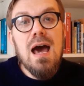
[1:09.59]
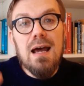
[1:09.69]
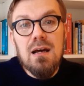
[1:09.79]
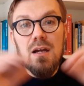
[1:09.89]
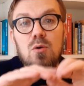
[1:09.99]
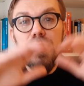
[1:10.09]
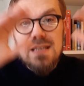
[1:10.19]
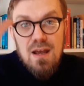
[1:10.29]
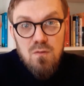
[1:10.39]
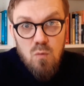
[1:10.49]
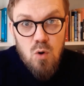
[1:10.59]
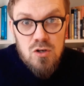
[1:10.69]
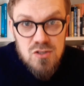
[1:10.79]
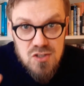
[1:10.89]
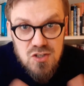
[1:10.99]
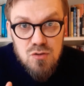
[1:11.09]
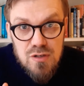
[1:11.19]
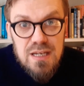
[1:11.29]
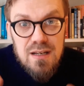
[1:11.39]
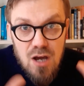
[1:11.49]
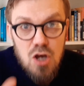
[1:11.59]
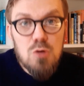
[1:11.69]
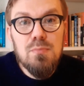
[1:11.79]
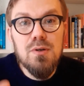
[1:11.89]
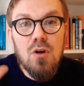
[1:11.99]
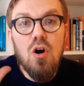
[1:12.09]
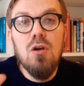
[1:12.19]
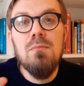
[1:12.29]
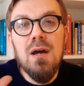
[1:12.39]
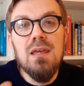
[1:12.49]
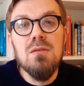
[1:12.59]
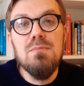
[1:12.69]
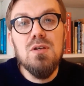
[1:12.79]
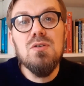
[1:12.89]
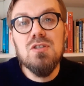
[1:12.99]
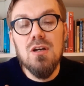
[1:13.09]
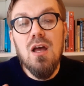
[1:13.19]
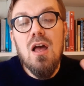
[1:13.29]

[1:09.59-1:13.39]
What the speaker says: and I always have one screen open on my computer